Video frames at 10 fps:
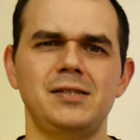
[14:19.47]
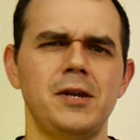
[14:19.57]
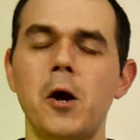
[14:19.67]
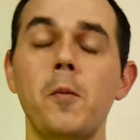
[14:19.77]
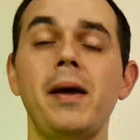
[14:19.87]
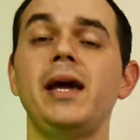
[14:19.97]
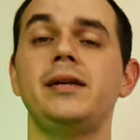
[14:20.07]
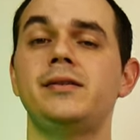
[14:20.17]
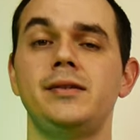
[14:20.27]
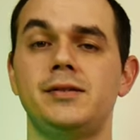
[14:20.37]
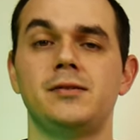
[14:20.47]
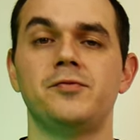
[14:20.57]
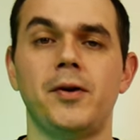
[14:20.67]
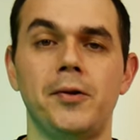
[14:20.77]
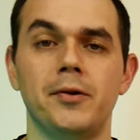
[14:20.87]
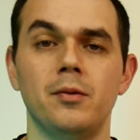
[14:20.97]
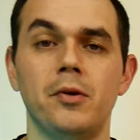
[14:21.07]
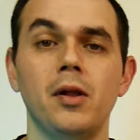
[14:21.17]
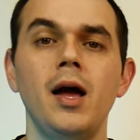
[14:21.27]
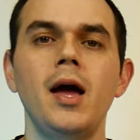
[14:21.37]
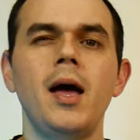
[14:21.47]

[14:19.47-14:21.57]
No paint is invulnerable.